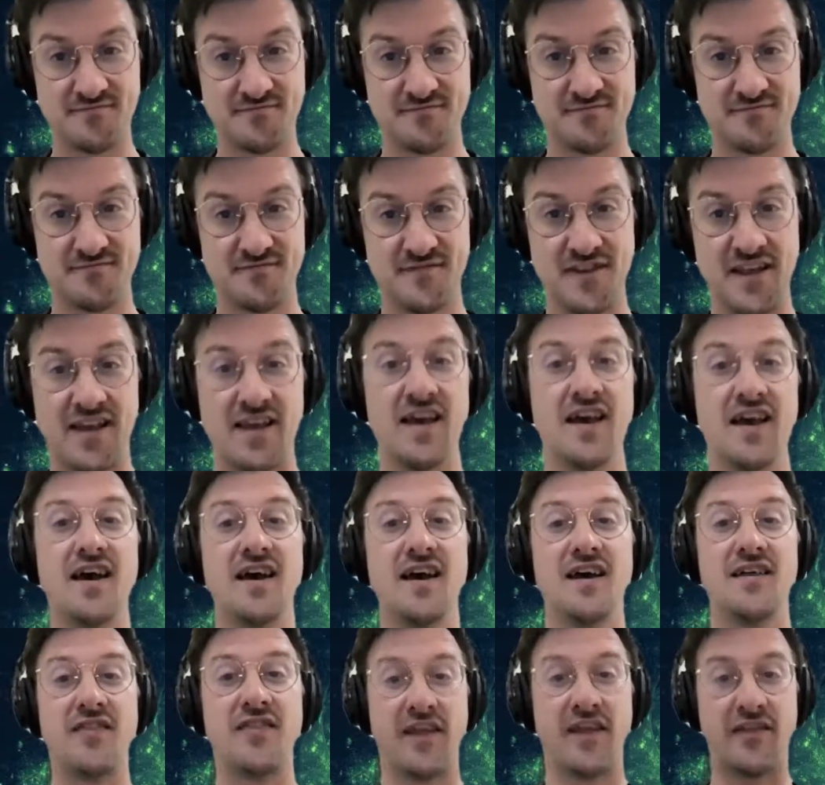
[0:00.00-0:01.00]
Like
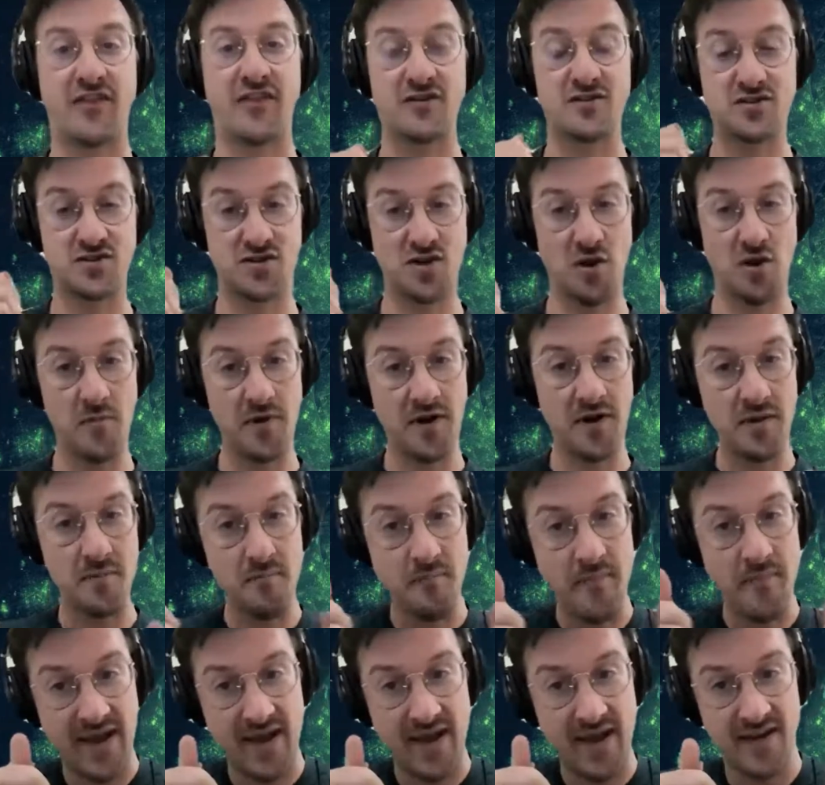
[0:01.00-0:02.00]
there's so many
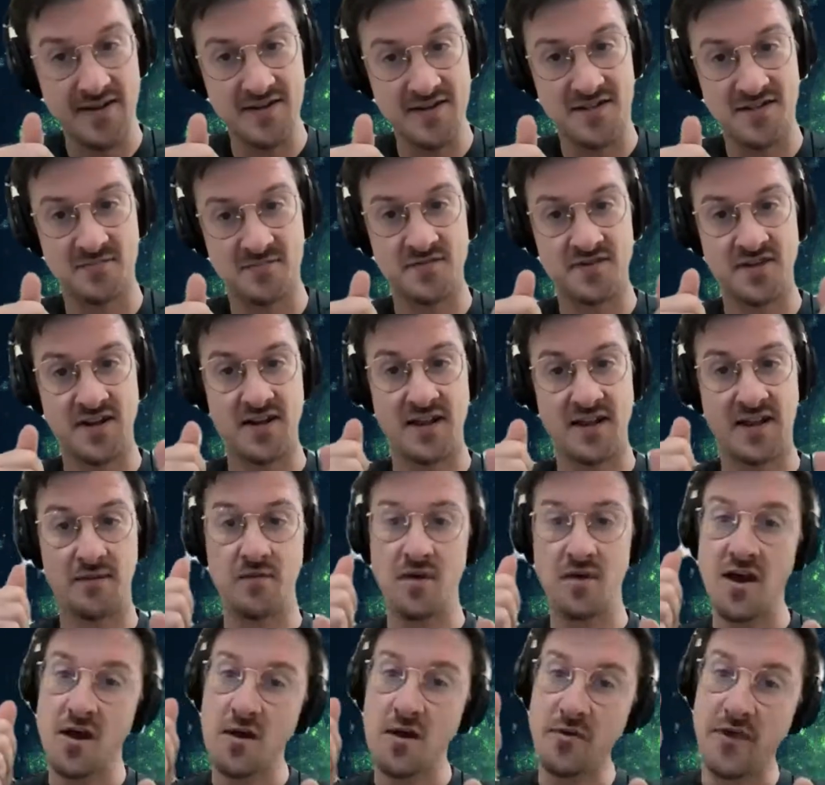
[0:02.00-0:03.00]
mechanisms
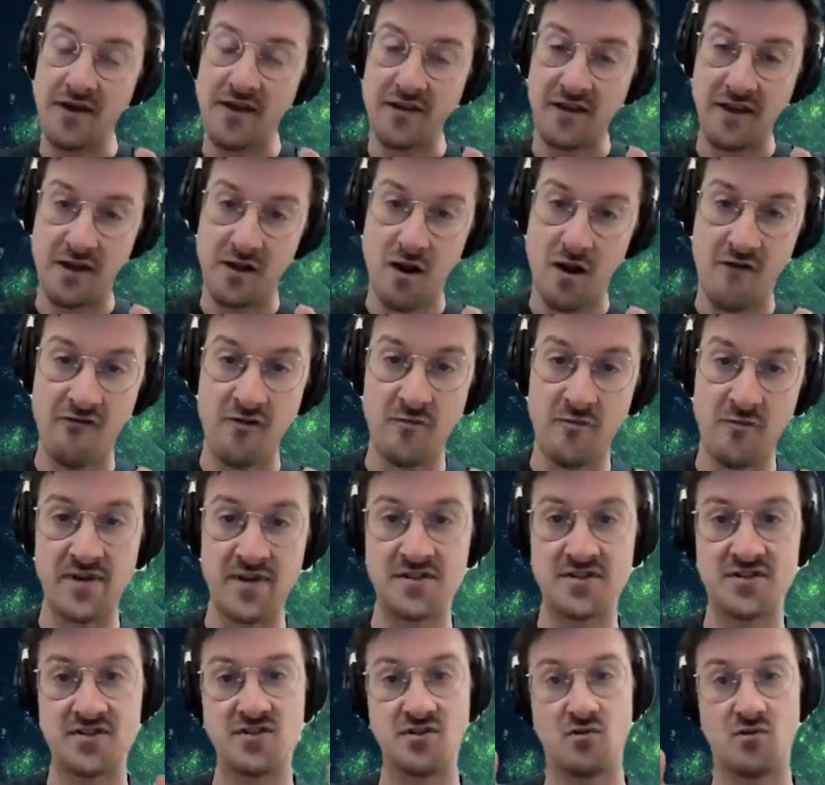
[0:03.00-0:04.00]
that
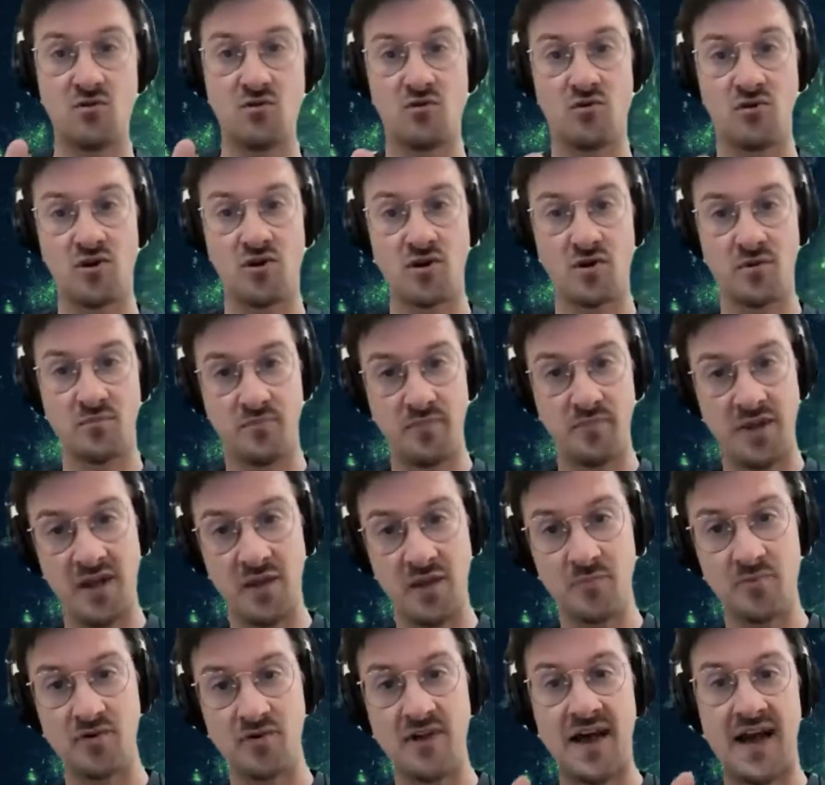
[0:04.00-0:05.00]
governments or
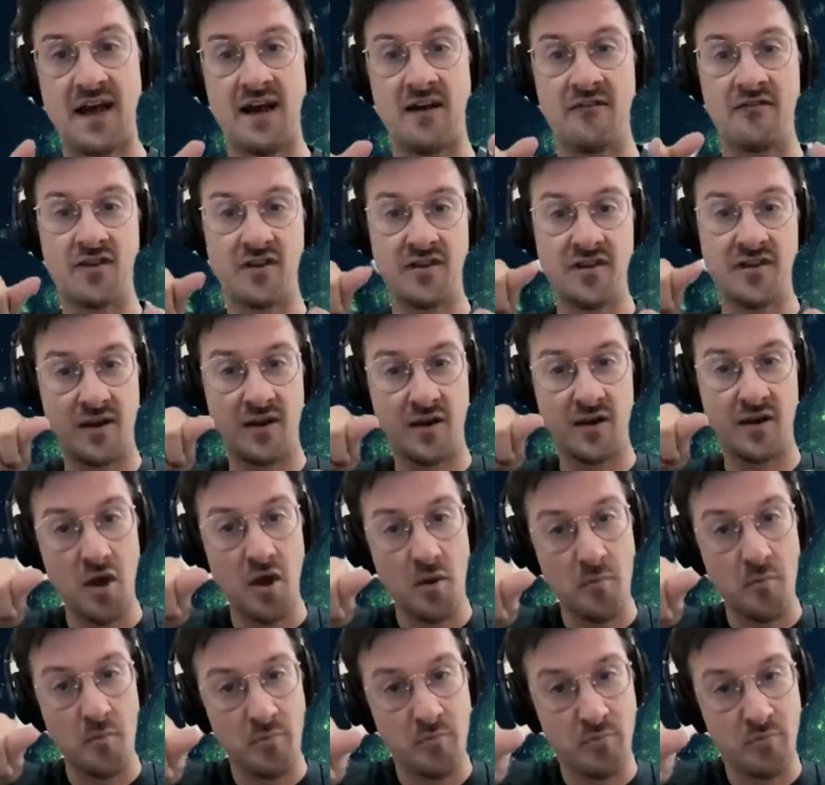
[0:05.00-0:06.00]
people have to like
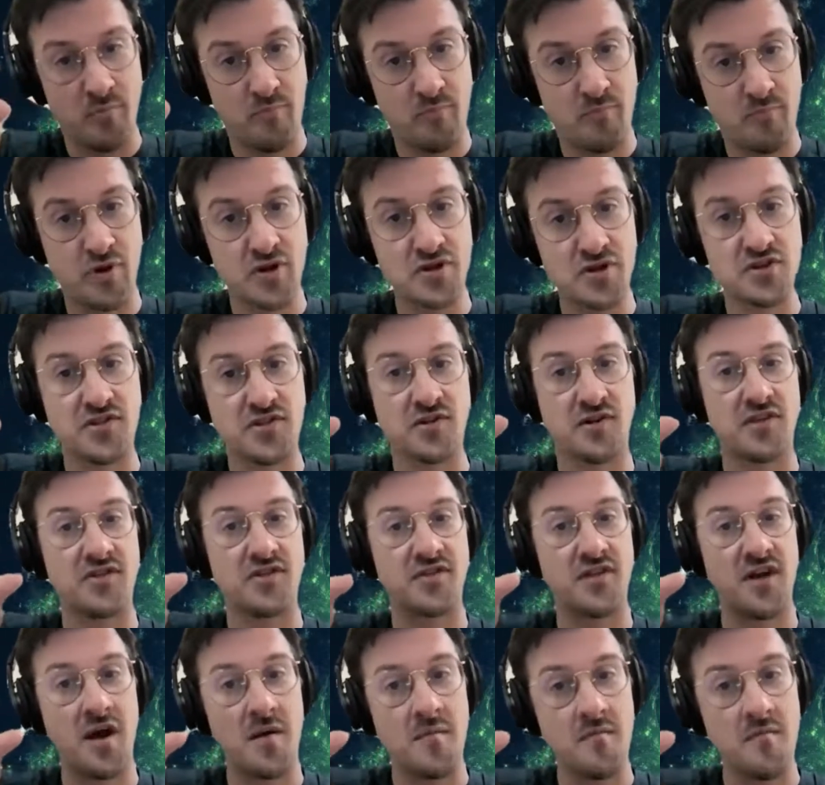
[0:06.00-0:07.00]
push their
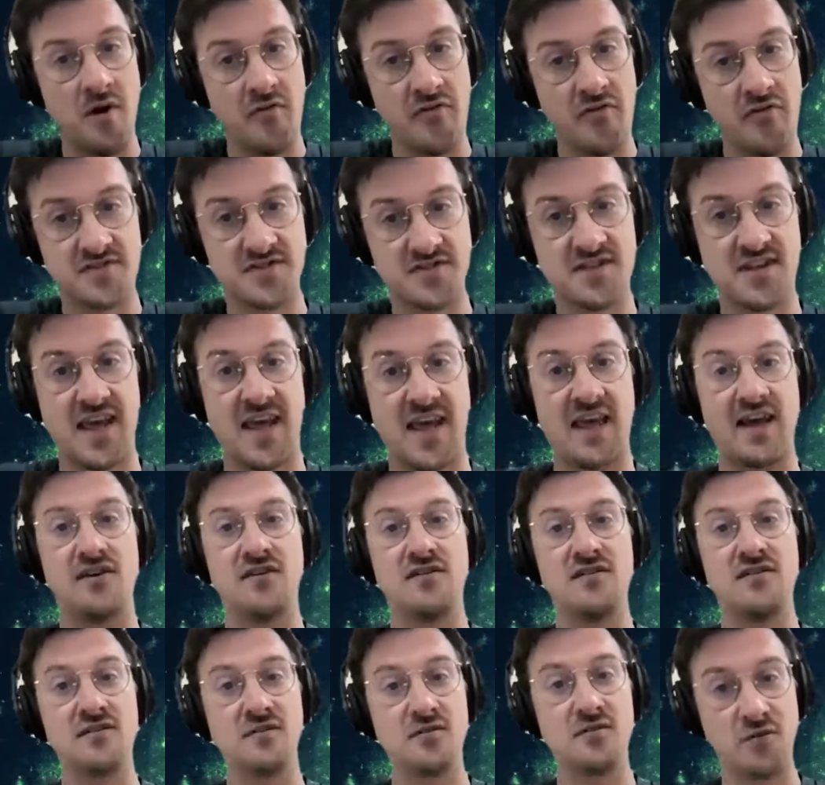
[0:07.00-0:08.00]
thumb on the
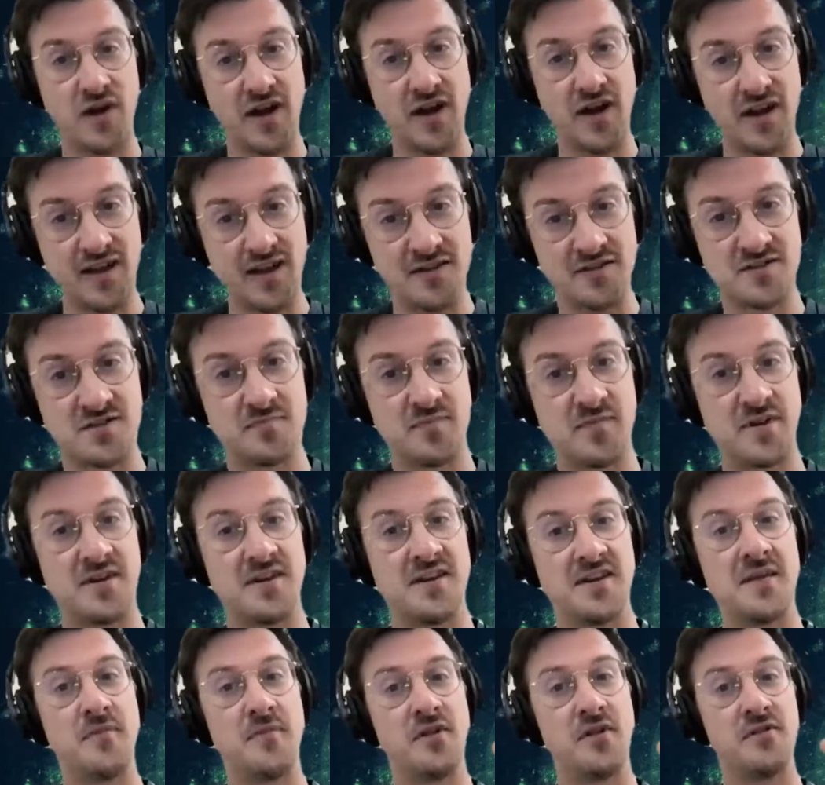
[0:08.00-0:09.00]
scale, right? And to
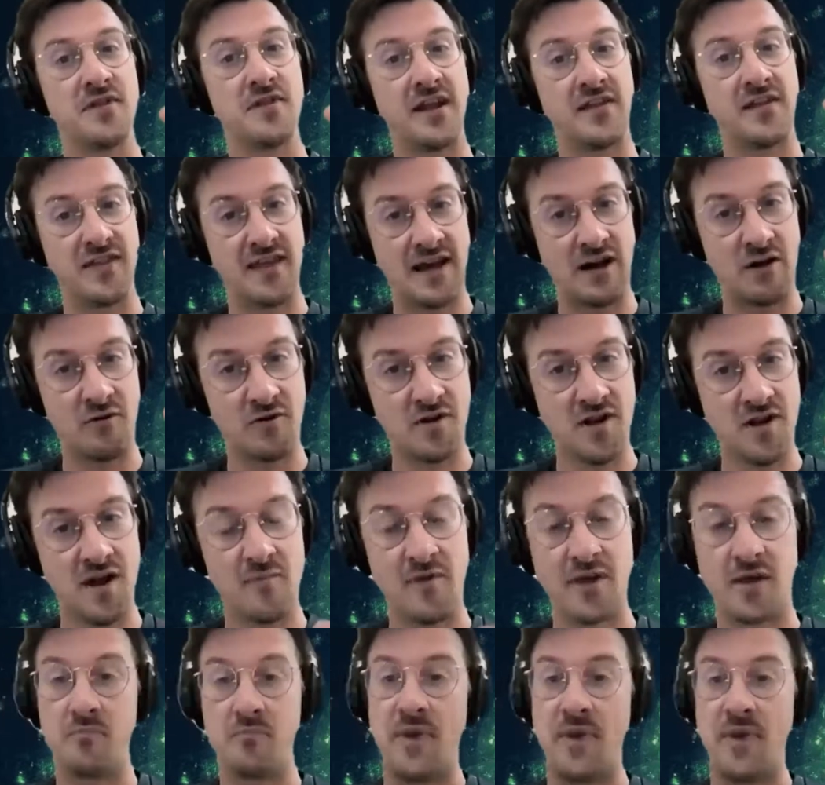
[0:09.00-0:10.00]
manipulate the outcome,
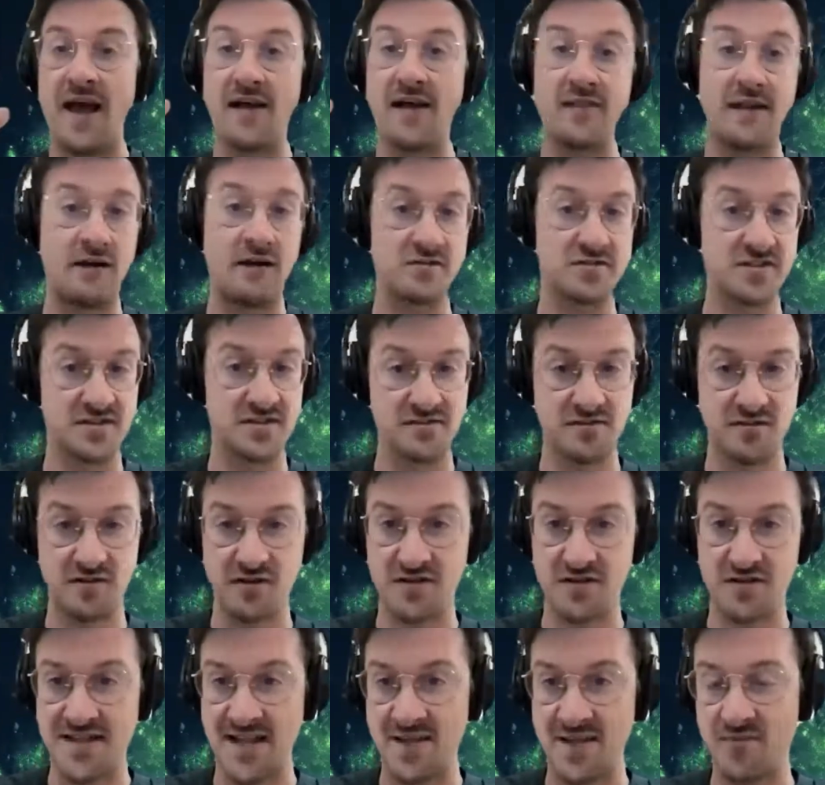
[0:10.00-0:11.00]
like bailouts is a good
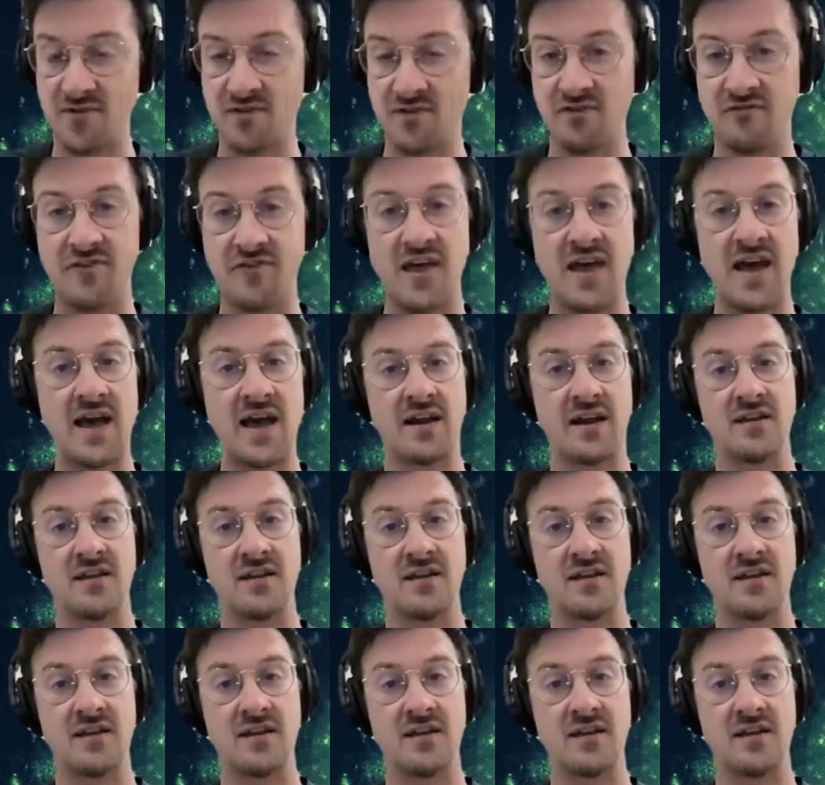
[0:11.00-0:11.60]
example of that.